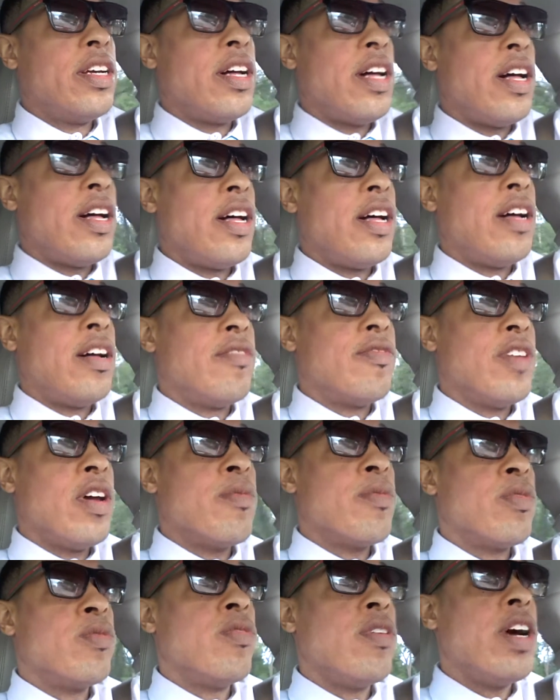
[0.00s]
Um,
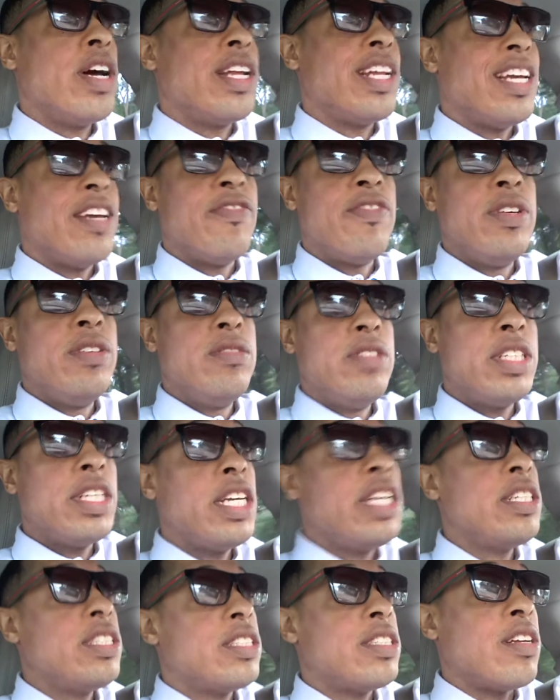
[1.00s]
number one, if you
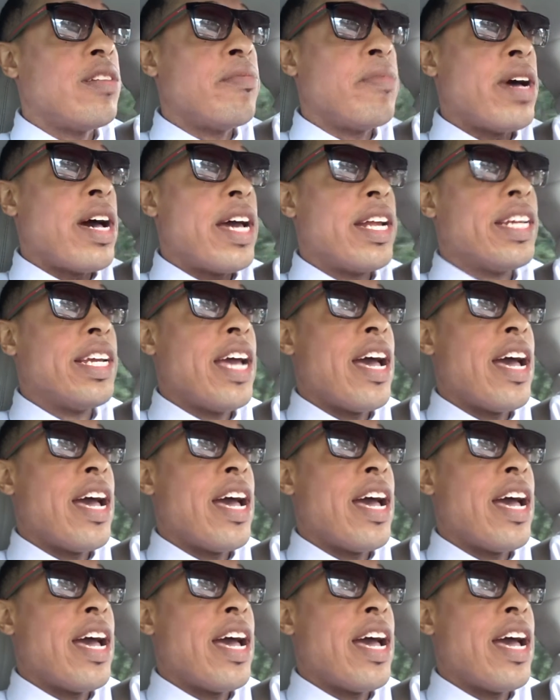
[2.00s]
teach somebody